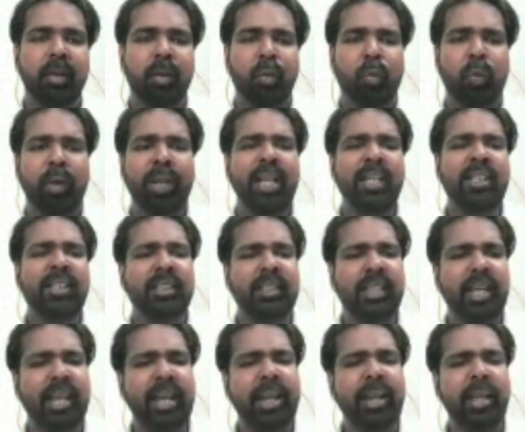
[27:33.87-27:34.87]
When I
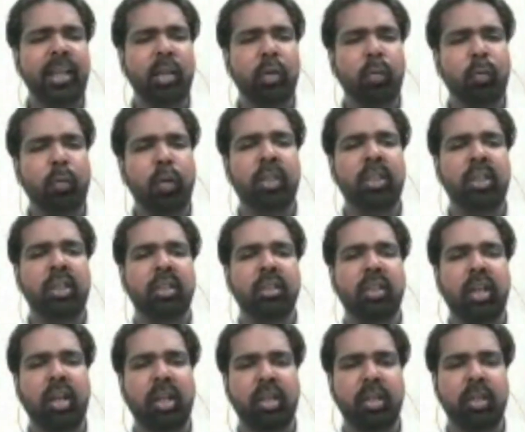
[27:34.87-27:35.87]
say the word,
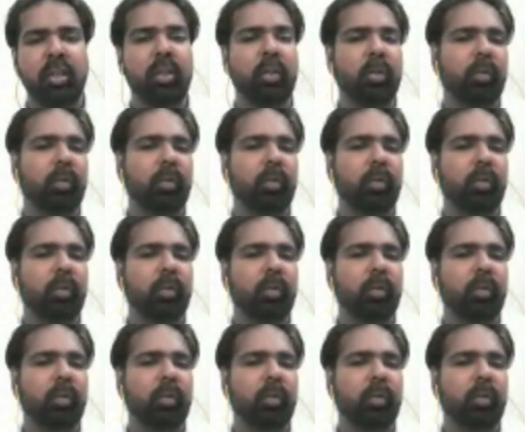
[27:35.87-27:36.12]
the, uh,